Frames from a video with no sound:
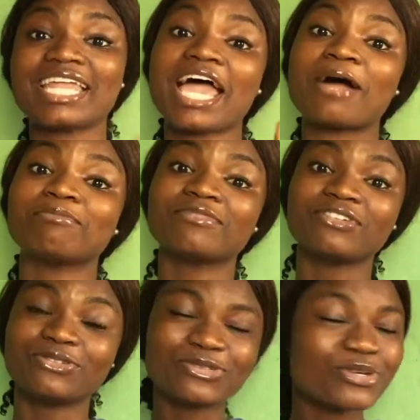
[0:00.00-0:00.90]
and I am
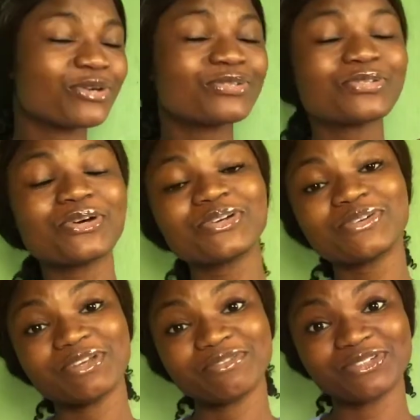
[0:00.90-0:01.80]
so, so
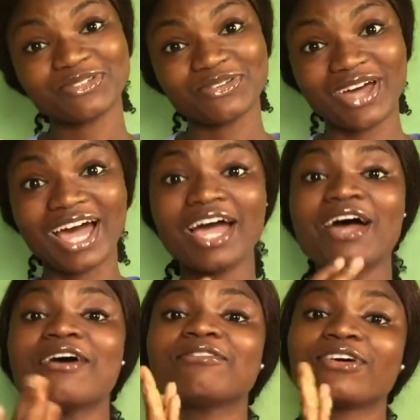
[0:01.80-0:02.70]
grateful to her
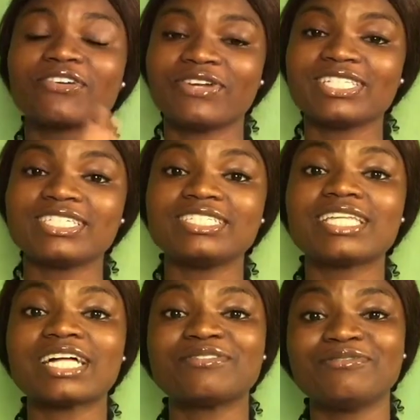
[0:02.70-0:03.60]
for creating
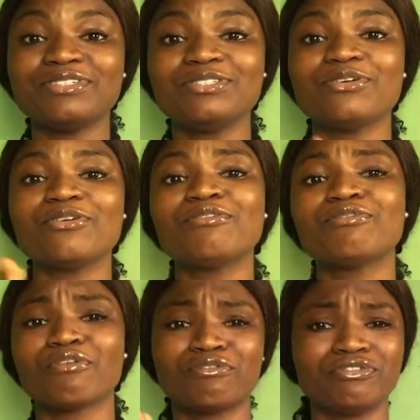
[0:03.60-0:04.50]
that video
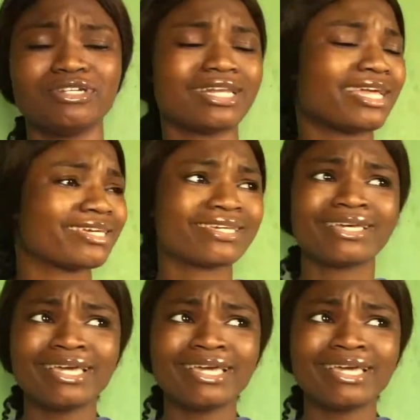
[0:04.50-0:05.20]
for free. Like,